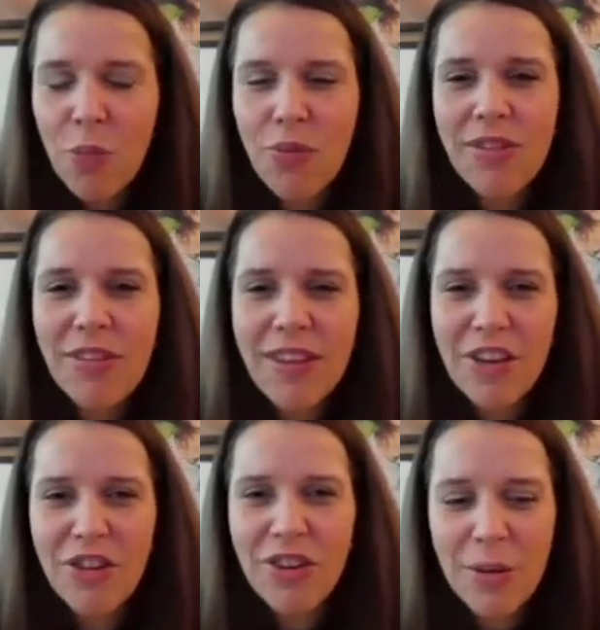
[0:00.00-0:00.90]
for your
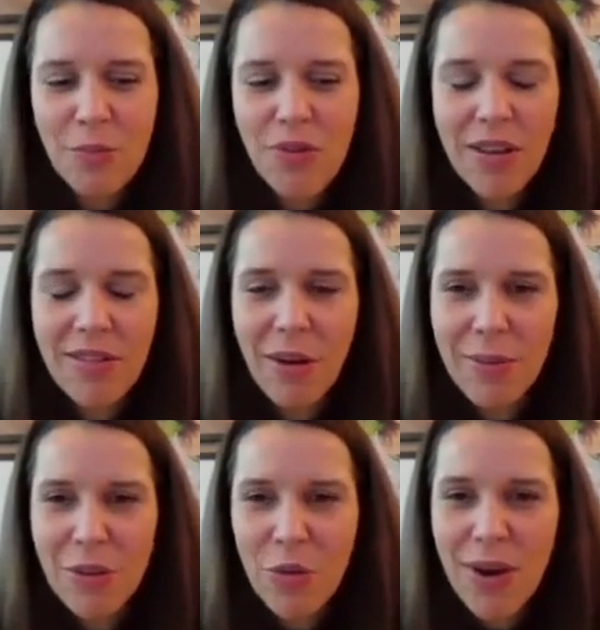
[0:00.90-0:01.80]
presentation in
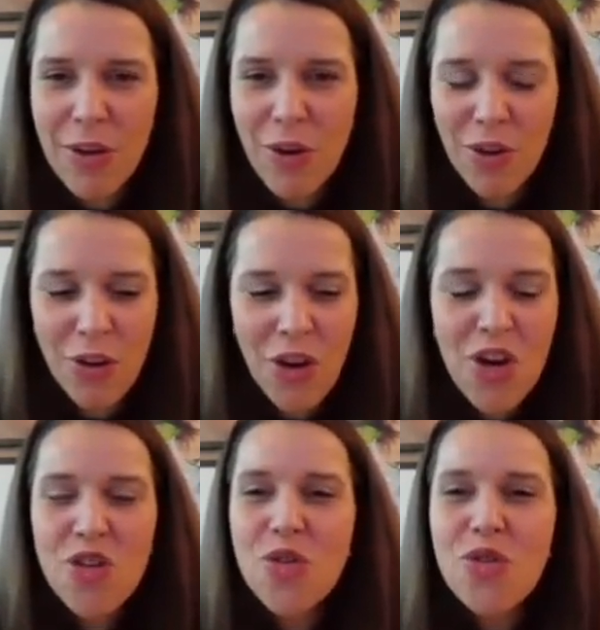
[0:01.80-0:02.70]
Brandstorm in the way you're going to
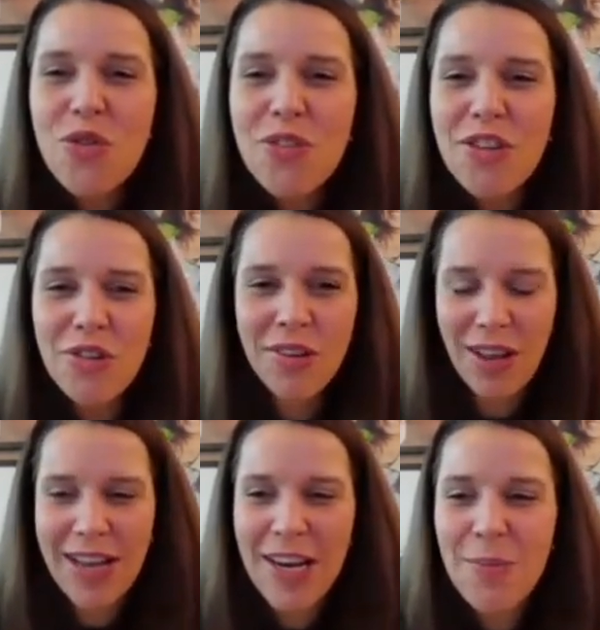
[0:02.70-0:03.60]
choose the visual
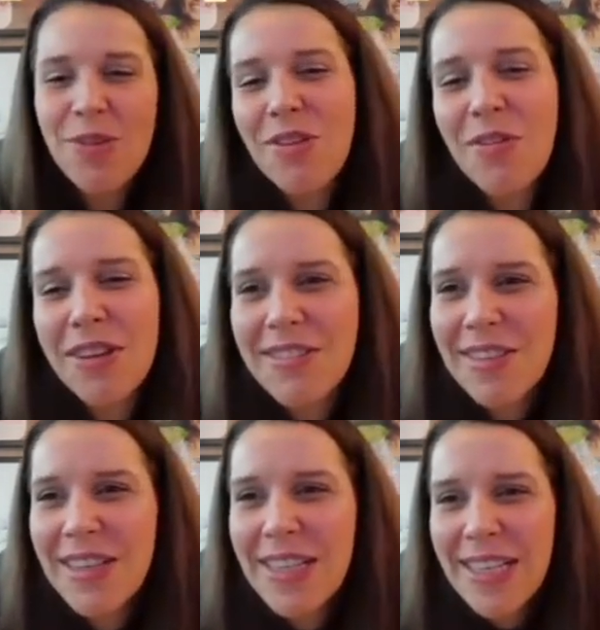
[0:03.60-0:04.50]
elements of
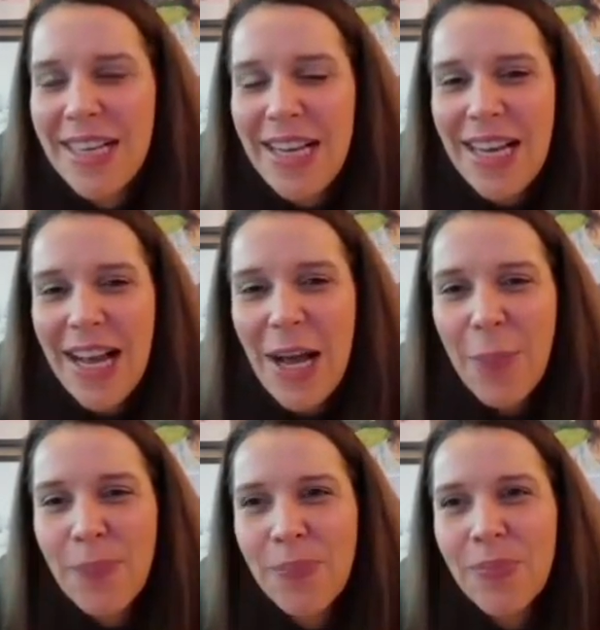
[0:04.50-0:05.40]
it.
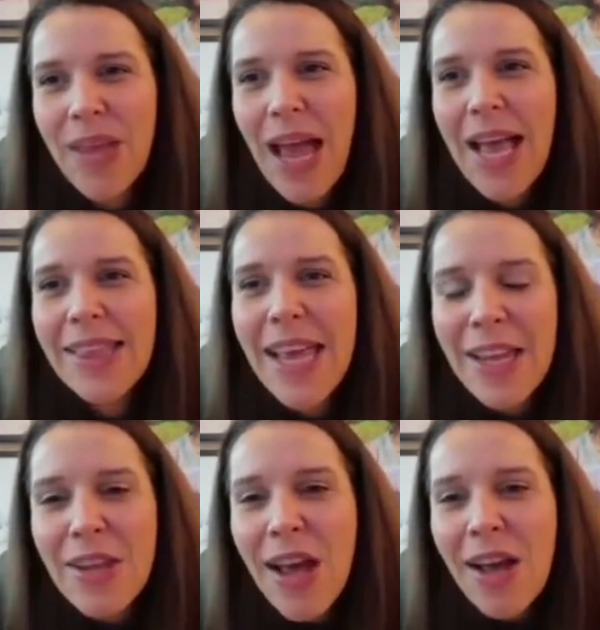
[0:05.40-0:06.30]
And
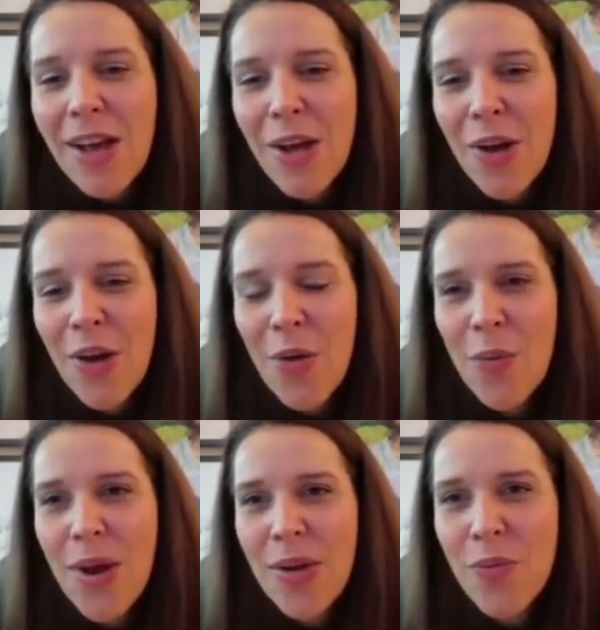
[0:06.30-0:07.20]
then
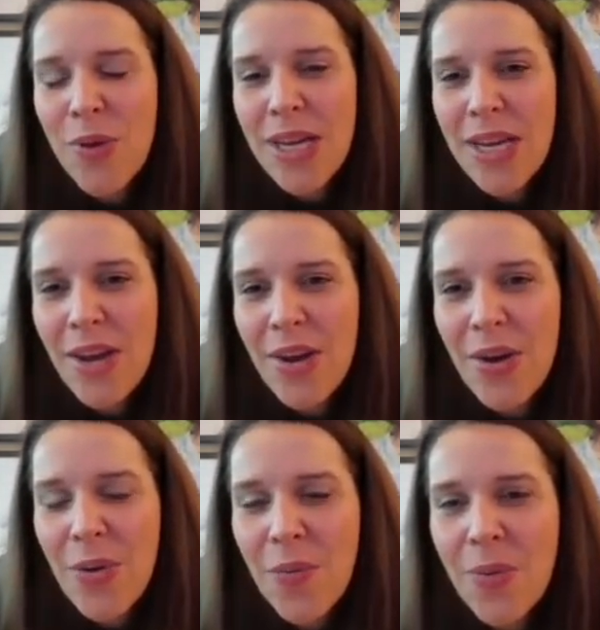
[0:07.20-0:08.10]
when we
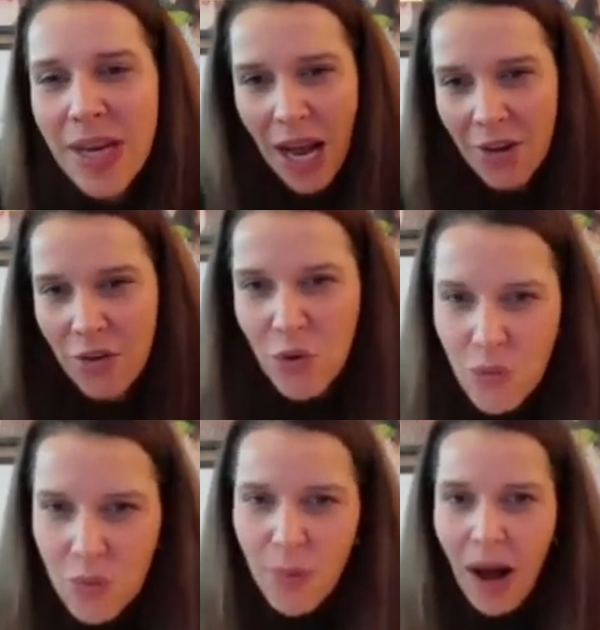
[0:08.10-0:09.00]
at the
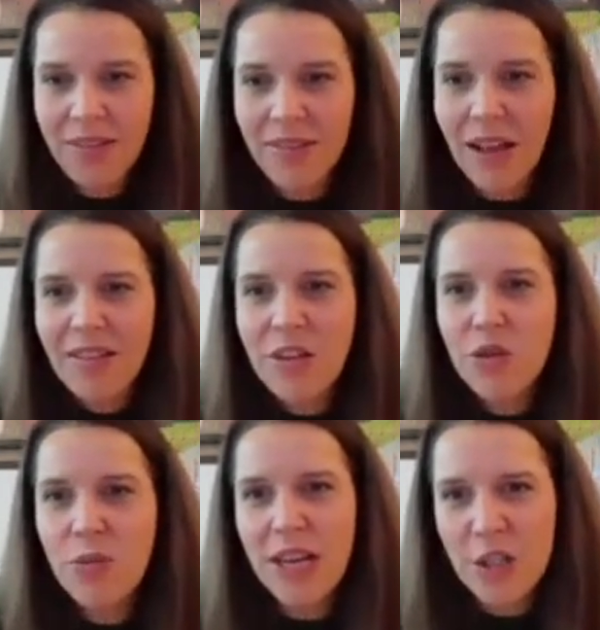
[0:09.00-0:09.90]
group are starting
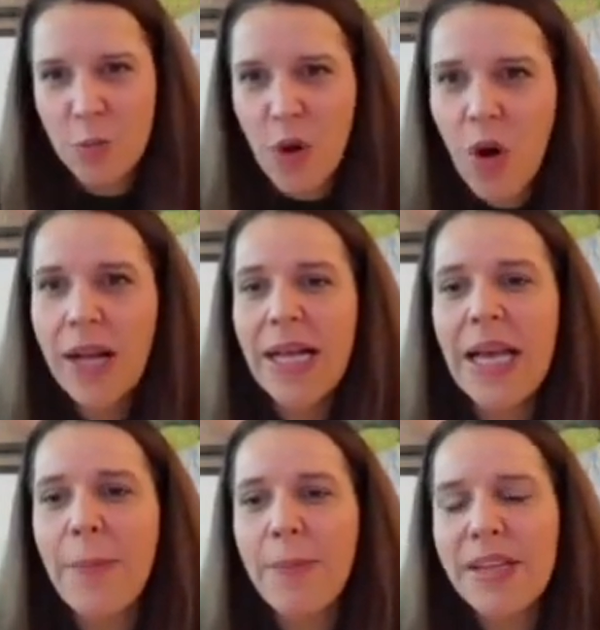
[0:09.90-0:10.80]
to explore
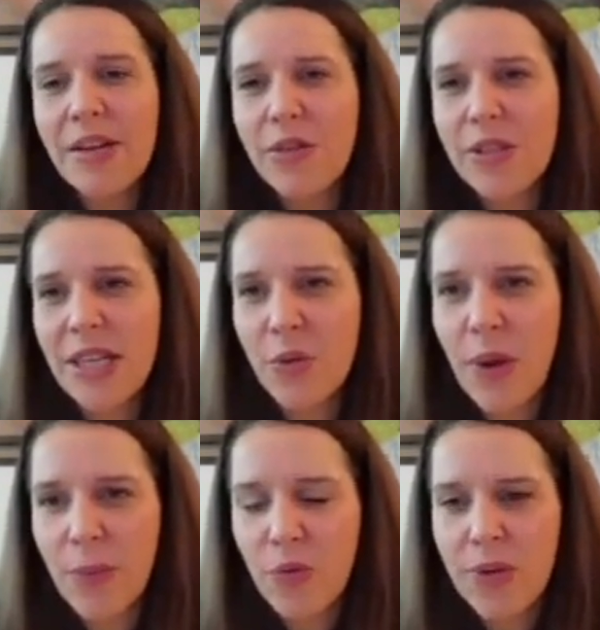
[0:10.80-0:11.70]
Metaverse and
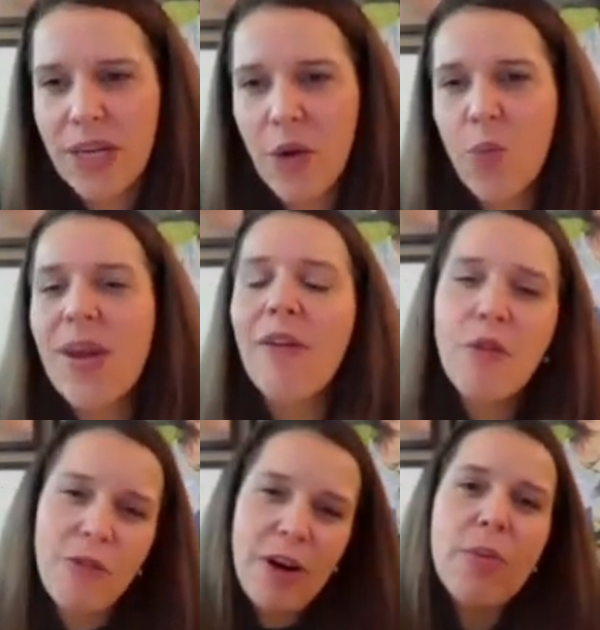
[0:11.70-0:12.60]
Web3, we
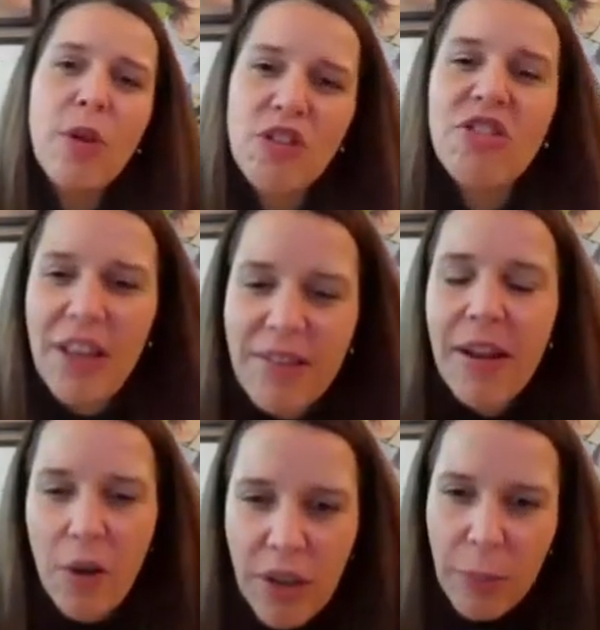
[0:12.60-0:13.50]
have a very much
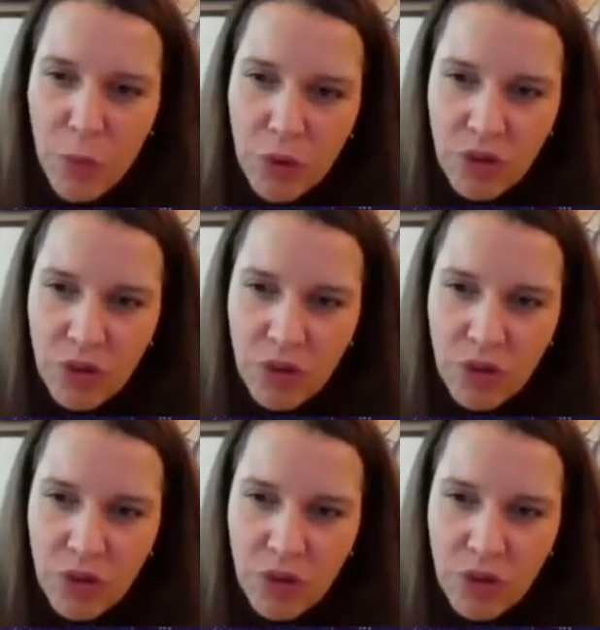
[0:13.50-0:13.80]
test and learn